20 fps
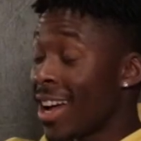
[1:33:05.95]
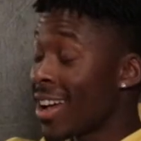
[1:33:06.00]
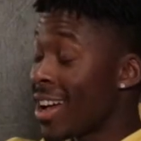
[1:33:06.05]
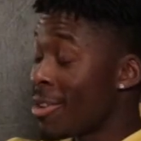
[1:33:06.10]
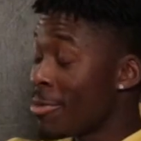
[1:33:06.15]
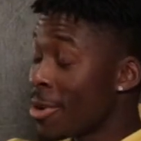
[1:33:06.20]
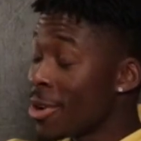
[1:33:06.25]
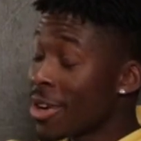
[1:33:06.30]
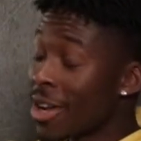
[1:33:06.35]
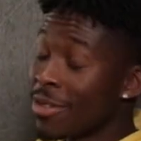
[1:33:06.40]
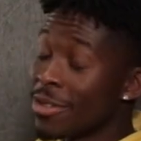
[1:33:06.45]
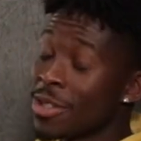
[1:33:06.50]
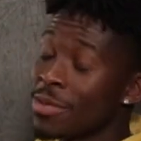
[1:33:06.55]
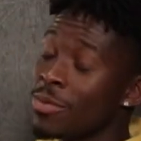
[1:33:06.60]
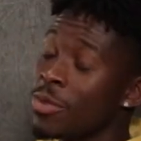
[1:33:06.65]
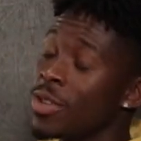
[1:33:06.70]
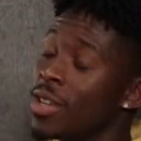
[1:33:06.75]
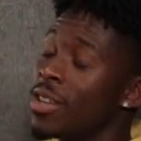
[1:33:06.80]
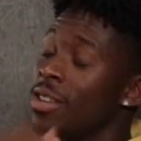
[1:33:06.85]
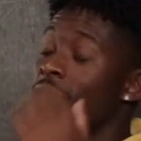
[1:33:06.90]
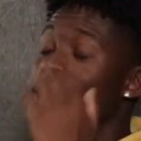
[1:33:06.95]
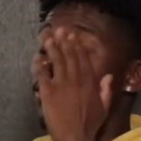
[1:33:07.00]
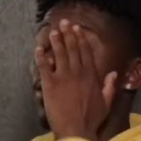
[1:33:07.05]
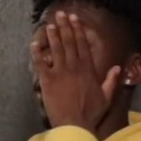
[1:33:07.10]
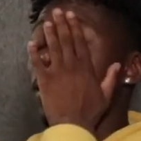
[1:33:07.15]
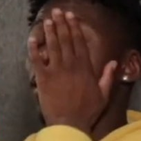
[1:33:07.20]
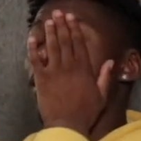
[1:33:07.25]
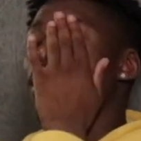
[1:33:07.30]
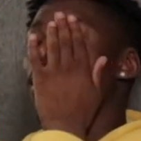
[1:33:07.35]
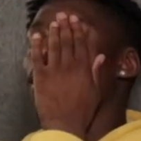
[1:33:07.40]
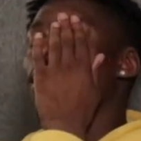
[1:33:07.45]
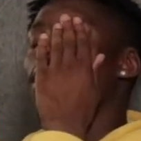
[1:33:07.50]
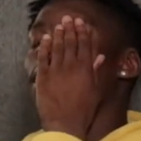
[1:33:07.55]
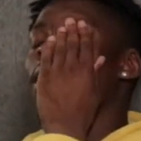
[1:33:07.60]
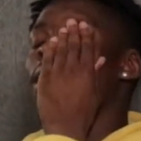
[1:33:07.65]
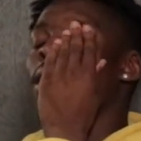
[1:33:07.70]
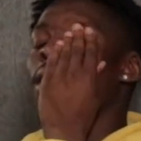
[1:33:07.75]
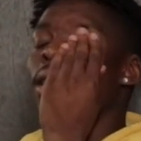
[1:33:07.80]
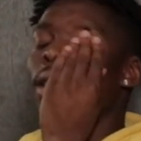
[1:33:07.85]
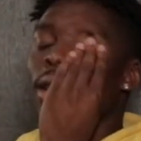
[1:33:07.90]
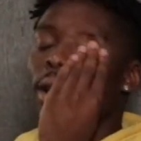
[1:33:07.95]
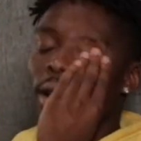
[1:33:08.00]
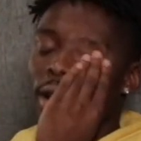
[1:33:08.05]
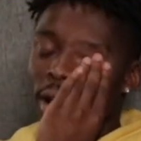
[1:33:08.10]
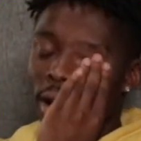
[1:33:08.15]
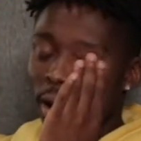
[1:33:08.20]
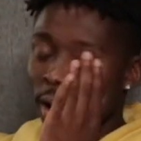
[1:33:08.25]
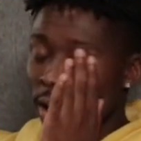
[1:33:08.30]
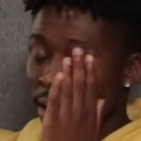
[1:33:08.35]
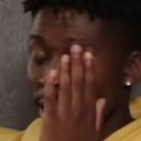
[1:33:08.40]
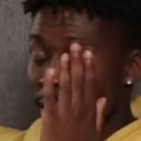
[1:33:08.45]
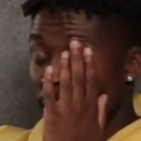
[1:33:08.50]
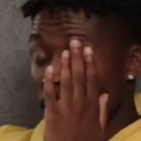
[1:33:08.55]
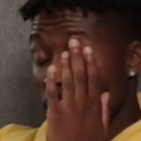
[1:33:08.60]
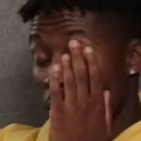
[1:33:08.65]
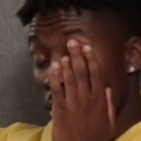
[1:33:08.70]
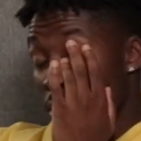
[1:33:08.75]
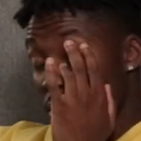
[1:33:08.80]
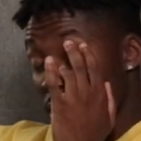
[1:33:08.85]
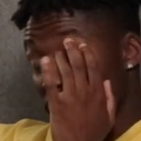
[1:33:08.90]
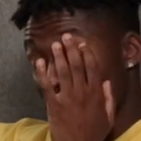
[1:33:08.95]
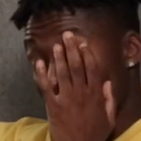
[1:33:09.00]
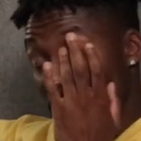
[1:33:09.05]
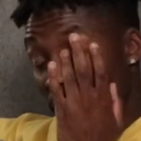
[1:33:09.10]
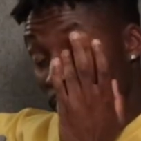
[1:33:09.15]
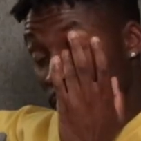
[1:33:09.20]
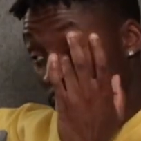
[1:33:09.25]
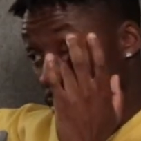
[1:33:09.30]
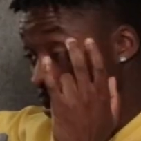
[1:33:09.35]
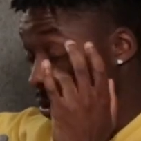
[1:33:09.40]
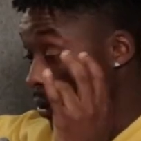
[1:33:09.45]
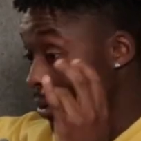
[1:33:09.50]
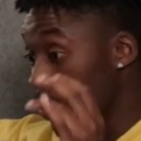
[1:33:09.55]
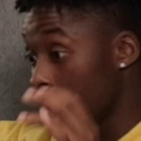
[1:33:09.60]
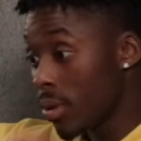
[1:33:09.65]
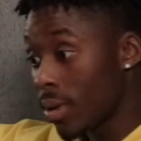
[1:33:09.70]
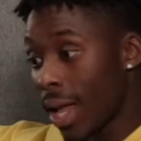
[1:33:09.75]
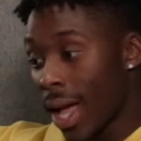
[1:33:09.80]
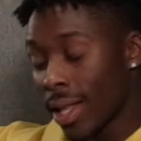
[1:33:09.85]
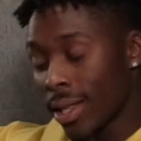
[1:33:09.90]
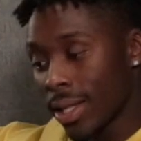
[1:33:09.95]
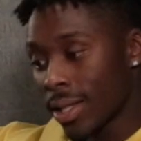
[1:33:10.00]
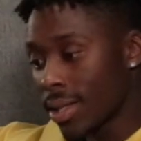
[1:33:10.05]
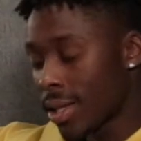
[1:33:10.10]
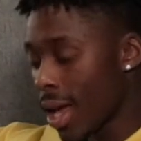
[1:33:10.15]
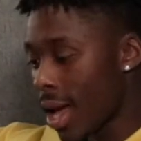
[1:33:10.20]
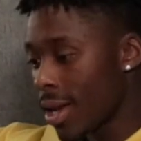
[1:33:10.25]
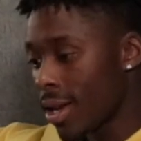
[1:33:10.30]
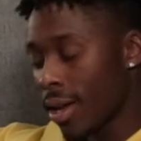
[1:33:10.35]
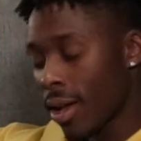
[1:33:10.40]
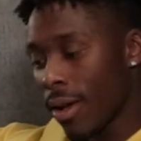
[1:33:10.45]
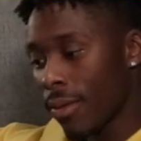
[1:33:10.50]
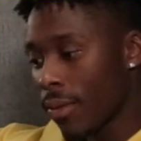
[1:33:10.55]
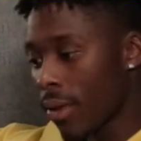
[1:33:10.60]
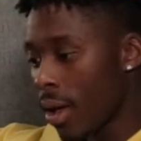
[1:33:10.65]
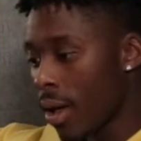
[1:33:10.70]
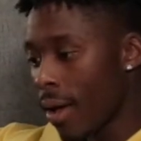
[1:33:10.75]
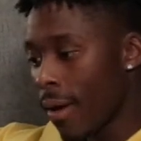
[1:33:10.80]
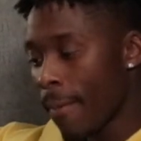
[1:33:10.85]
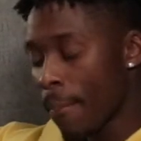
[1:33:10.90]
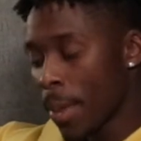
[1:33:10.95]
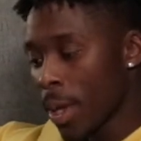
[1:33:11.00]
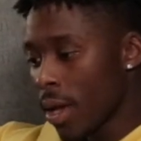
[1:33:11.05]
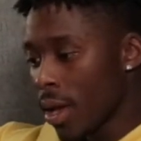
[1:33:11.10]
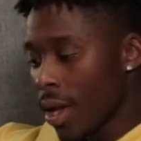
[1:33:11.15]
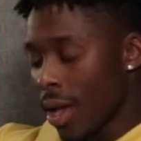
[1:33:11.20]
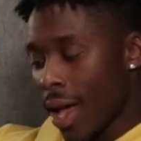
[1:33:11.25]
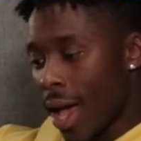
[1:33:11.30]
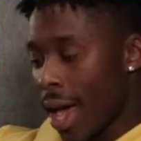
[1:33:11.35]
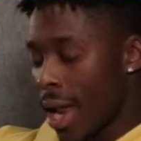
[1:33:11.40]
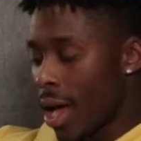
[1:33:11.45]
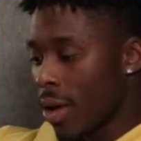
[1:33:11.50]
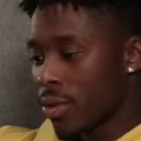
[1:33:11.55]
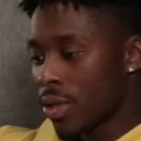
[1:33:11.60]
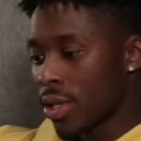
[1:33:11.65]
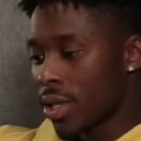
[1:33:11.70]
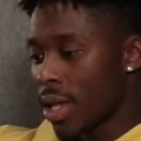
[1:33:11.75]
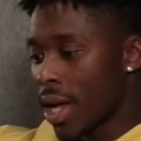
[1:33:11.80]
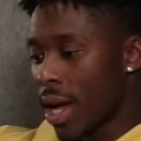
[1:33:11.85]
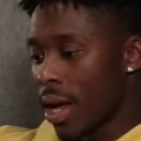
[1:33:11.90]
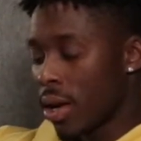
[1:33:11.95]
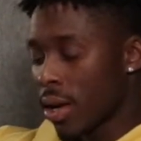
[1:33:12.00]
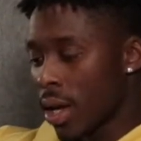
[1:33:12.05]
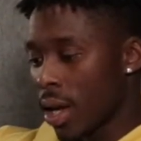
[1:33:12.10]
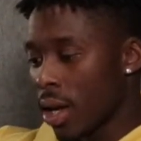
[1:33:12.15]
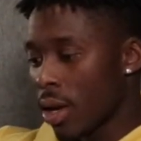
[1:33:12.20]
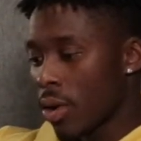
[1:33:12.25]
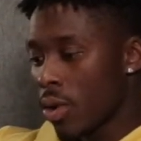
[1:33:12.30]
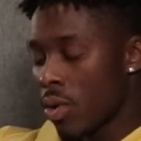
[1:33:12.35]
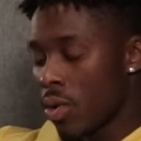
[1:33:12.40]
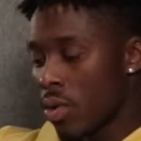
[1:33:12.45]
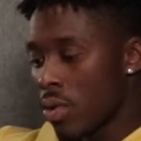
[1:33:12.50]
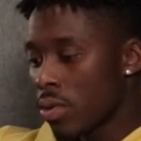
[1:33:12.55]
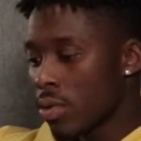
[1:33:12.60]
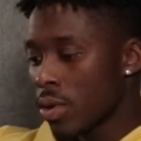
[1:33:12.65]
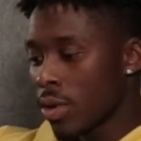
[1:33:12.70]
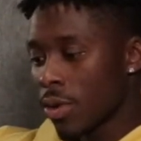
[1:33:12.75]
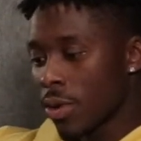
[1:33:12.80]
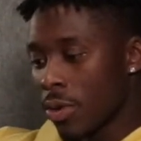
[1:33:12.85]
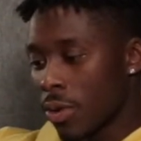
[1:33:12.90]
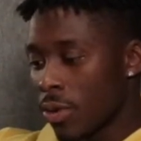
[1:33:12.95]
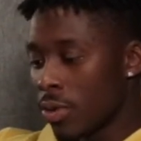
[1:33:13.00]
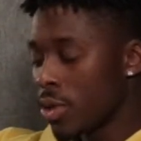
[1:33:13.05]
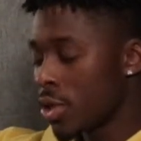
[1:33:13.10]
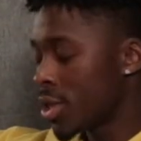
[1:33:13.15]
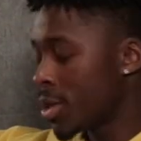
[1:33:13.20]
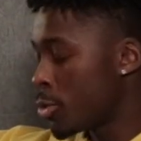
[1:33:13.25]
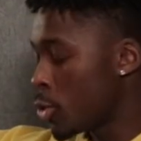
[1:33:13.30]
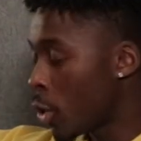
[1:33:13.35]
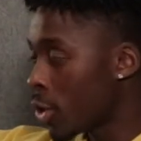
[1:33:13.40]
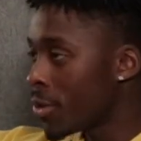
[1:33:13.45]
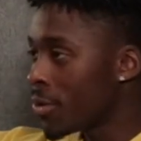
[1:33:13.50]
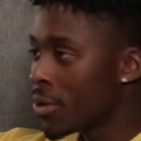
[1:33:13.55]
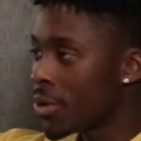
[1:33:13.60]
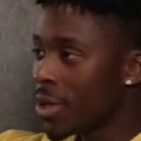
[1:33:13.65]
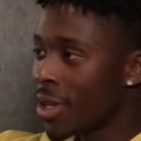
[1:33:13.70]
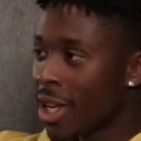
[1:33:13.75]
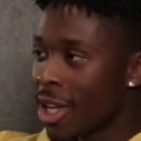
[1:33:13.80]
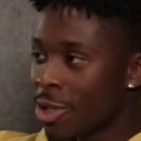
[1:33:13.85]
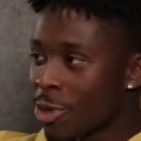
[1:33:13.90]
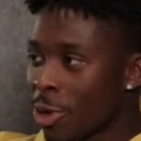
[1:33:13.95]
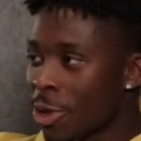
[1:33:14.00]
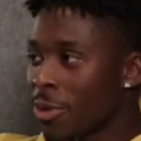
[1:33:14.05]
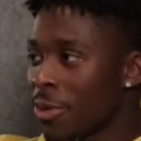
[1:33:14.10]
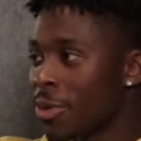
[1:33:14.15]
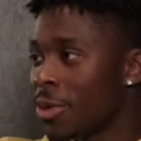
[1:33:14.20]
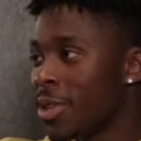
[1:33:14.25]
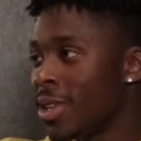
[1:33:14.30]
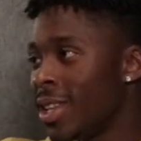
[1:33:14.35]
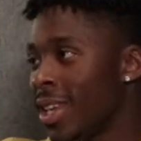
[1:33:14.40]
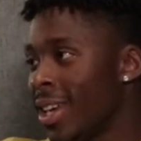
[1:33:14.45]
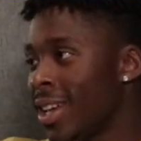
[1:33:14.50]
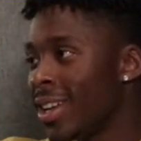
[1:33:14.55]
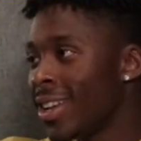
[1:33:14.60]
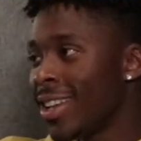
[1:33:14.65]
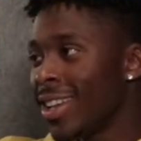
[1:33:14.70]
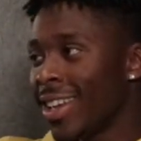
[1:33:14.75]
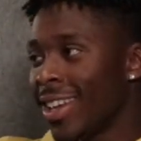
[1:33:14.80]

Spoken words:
I woke up this morning. I was like, oh, Carney, I've got all this stuff to do, like this, that, and the other. And I was just like, okay, cool. Just trotting through the day.